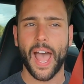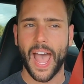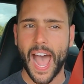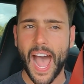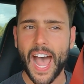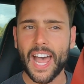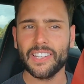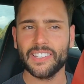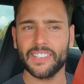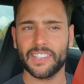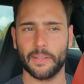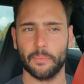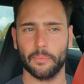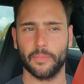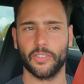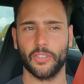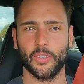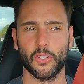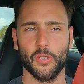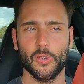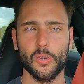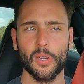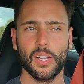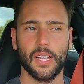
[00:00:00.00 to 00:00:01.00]
asked them
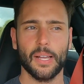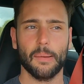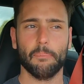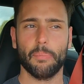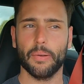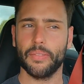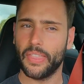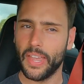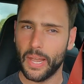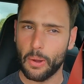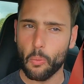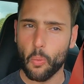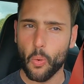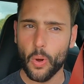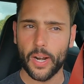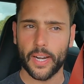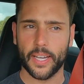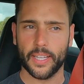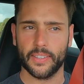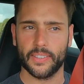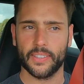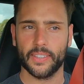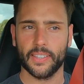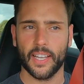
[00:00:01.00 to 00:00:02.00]
to, but they
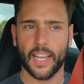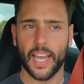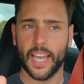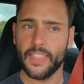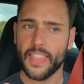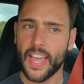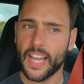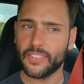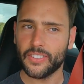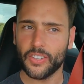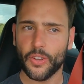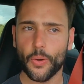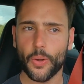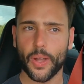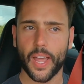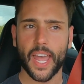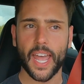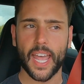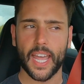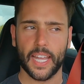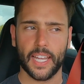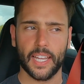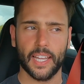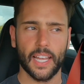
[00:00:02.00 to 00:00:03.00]
wouldn't. And that's
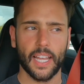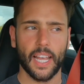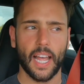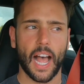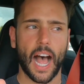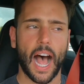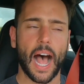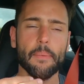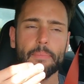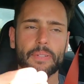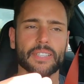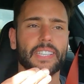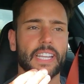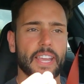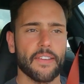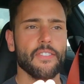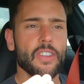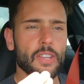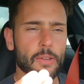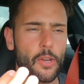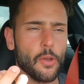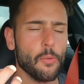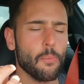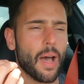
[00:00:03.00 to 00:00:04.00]
okay. I'm just
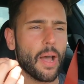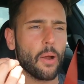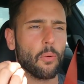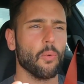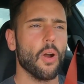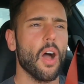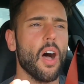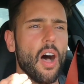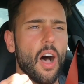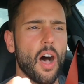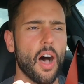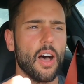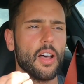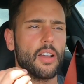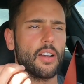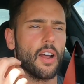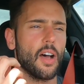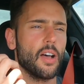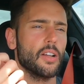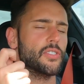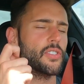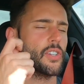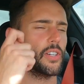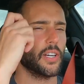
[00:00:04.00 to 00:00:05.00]
giving you my raw,
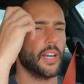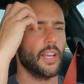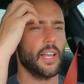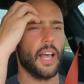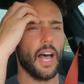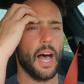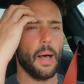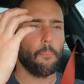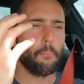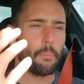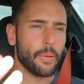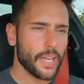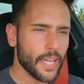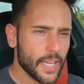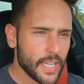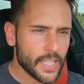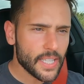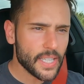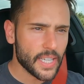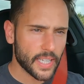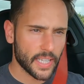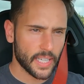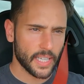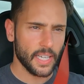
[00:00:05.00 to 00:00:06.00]
unaltered
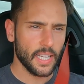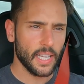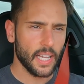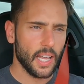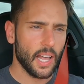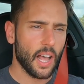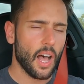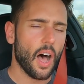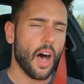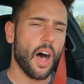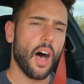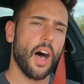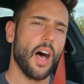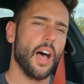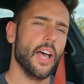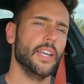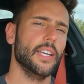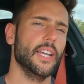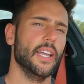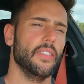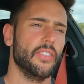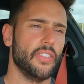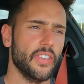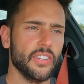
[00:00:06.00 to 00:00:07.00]
opinion
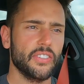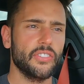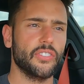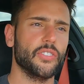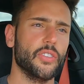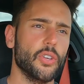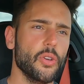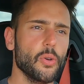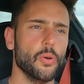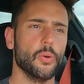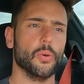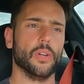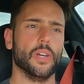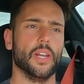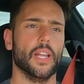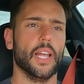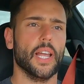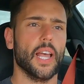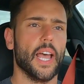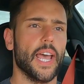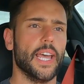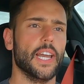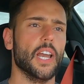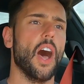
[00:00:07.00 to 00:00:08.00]
on this
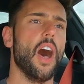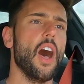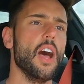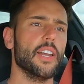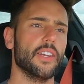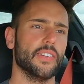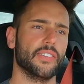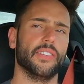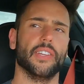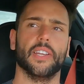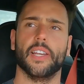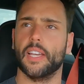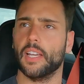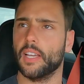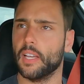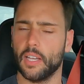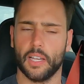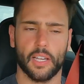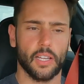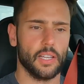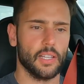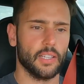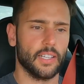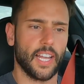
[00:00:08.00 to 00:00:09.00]
tune. And honestly,
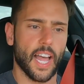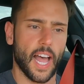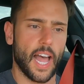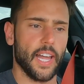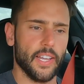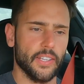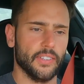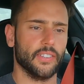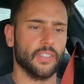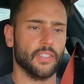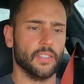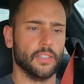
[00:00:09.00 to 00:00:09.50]
guys,